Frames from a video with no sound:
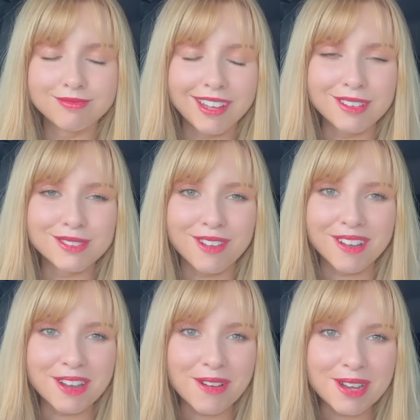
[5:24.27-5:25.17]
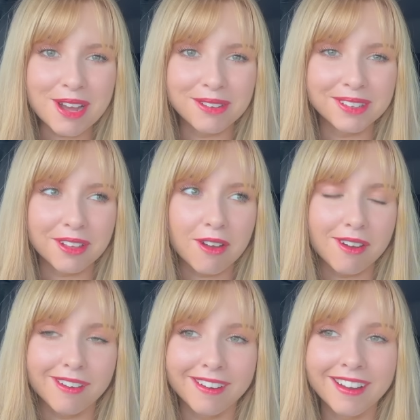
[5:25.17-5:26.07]
I was vlogging right now in the
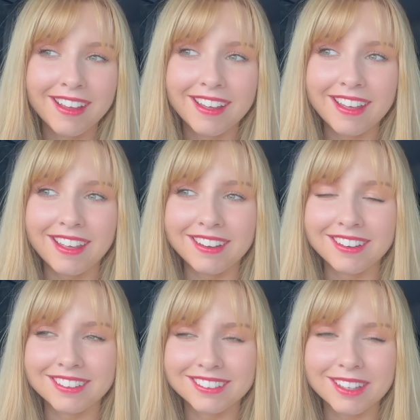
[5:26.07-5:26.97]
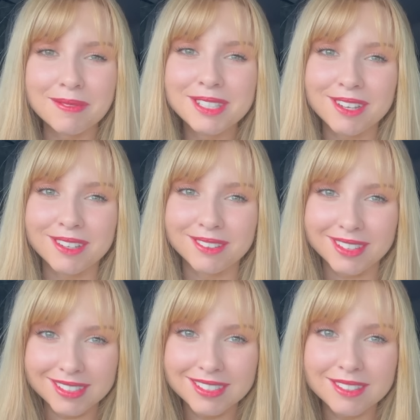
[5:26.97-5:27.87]
car, and Let me tell you,
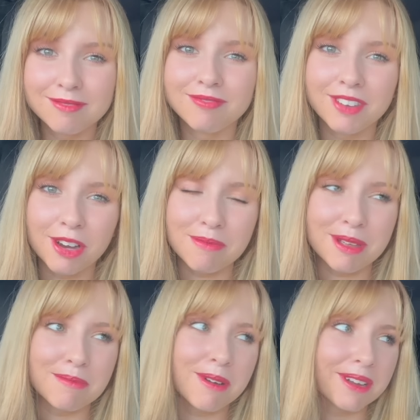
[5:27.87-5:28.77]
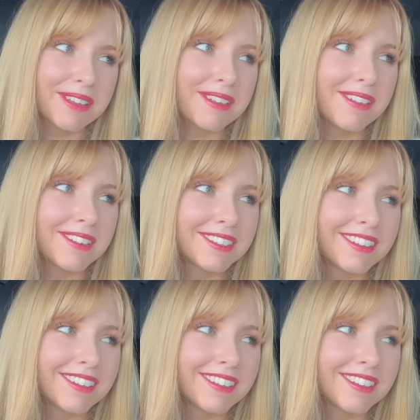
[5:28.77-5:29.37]
this is a very big parking lot,